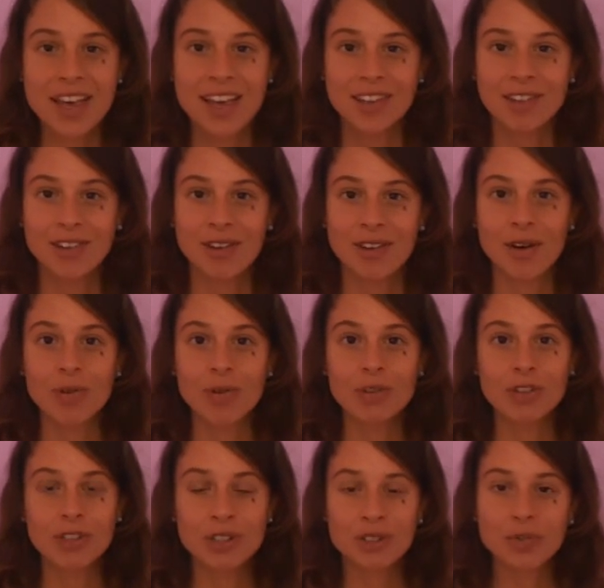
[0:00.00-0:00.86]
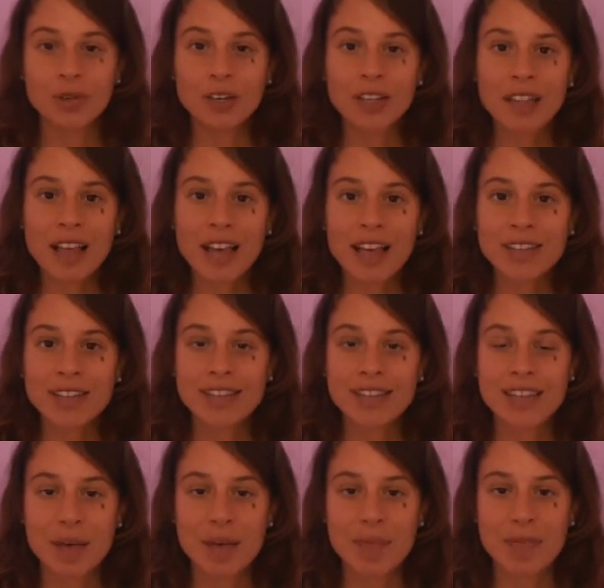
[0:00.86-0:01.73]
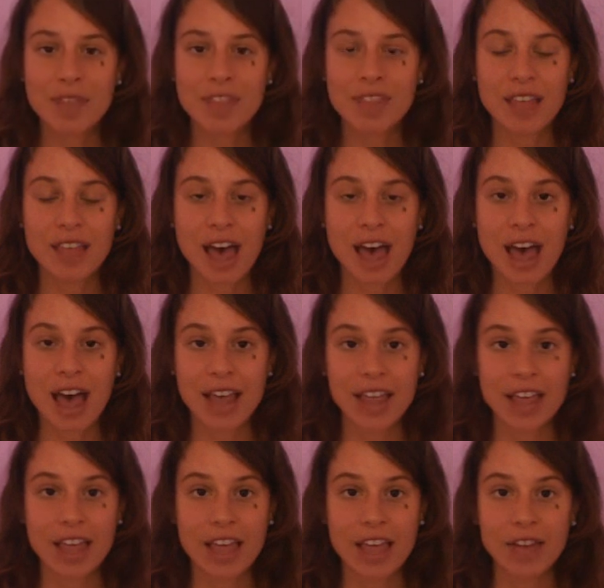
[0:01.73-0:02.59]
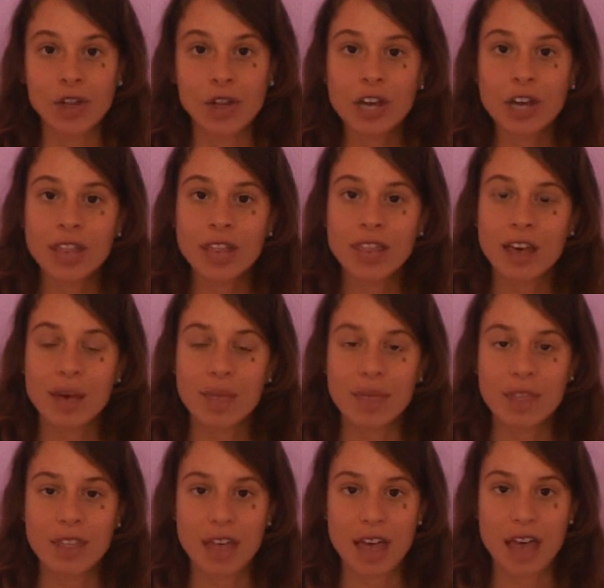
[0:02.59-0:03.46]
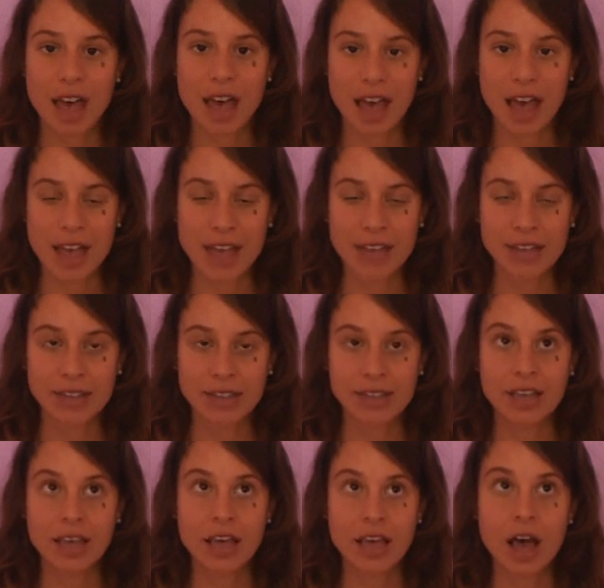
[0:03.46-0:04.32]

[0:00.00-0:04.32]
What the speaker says: So just realize them and look at them as